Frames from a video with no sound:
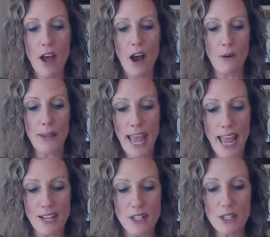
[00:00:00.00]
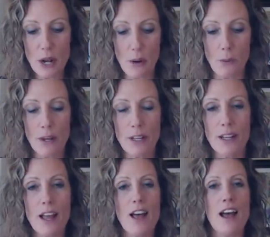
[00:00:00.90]
Okay, so
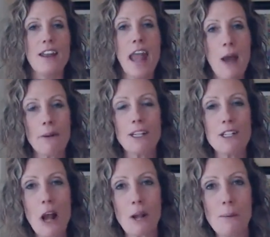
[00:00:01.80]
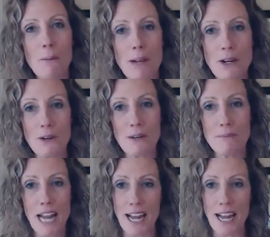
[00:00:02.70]
now we're going to talk about what your
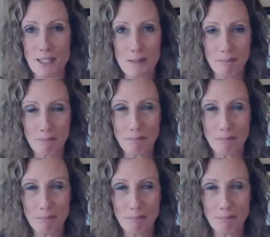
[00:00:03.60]
kryptonite is.